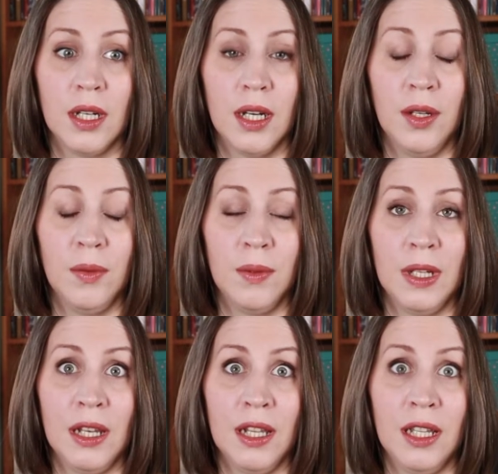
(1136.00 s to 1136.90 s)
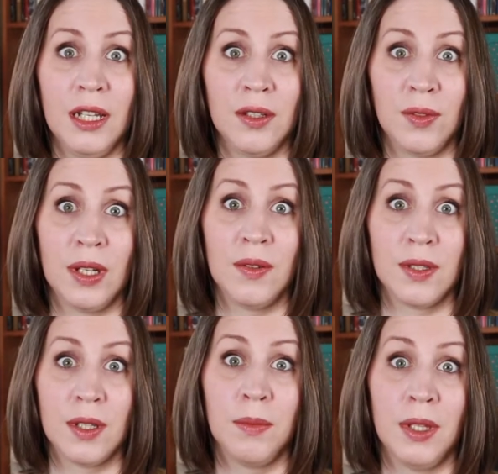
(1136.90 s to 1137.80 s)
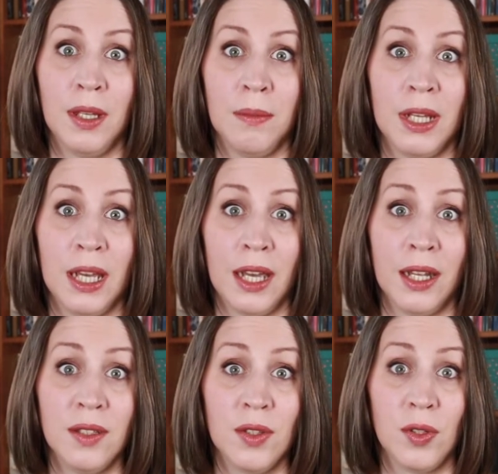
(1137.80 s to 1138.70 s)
really needed to have something in my hands